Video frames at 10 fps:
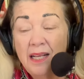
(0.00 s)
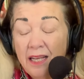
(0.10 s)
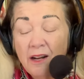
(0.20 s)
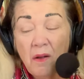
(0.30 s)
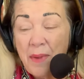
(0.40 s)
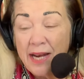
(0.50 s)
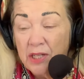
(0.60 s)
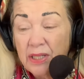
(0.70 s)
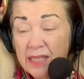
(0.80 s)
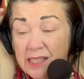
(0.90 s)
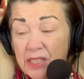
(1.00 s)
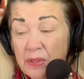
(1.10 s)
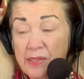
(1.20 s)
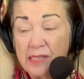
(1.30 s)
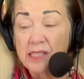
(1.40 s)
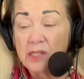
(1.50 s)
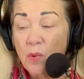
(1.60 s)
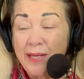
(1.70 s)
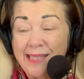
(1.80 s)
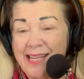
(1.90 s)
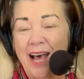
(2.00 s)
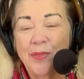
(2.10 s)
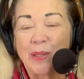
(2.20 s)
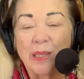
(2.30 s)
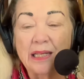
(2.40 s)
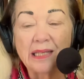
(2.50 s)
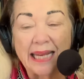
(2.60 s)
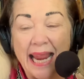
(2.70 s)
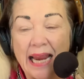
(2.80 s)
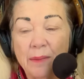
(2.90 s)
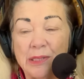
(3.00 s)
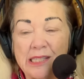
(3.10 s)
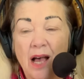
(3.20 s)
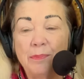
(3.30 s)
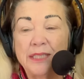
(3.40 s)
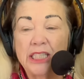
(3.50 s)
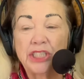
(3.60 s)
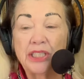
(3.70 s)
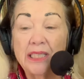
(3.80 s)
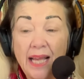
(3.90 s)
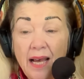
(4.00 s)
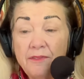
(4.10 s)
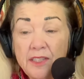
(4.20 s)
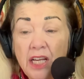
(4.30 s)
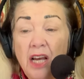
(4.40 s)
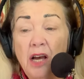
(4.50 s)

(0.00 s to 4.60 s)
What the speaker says: it all made a good excuse to squeeze out the little cannabis competition left